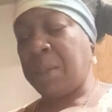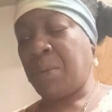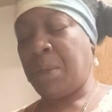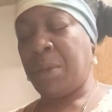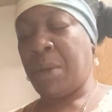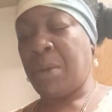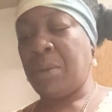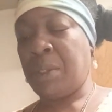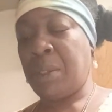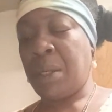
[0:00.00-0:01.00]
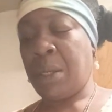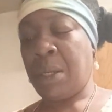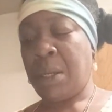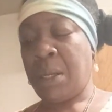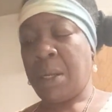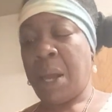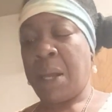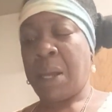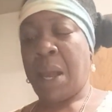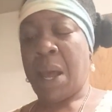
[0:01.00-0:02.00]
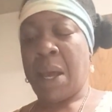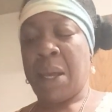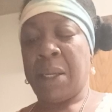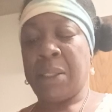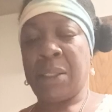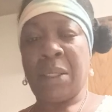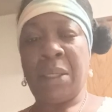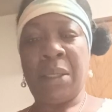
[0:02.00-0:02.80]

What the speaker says: one of those kind of eyes